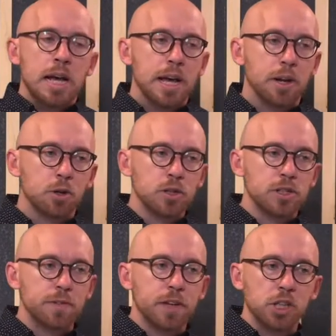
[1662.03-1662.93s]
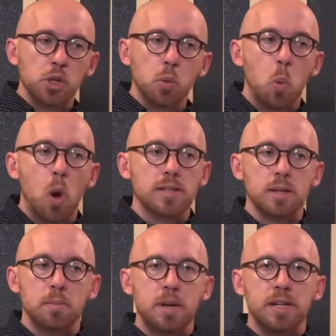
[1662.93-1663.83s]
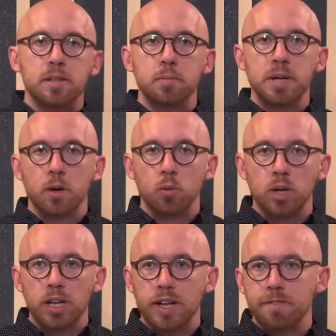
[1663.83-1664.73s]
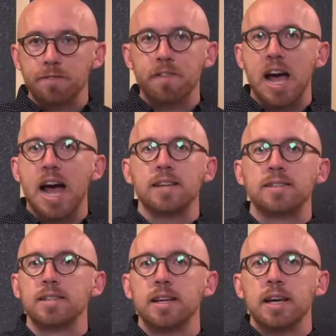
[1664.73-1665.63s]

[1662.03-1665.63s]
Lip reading: And a crucifixion wasn't meant to be a really fast